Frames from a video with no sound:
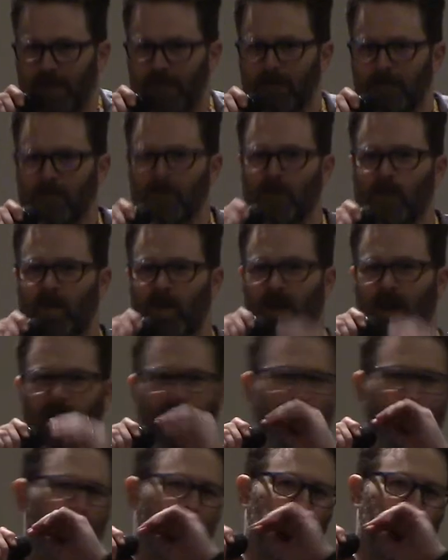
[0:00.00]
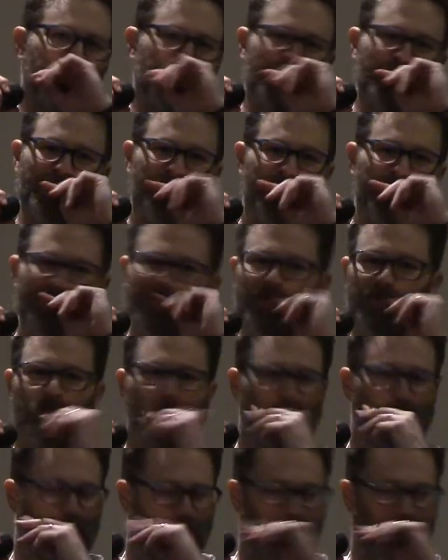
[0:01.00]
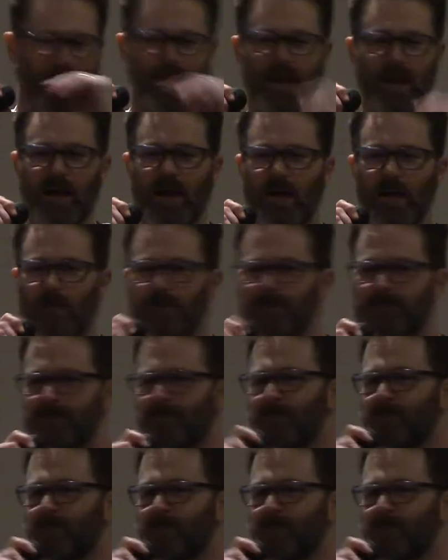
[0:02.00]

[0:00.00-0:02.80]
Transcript: Uh, I, uh,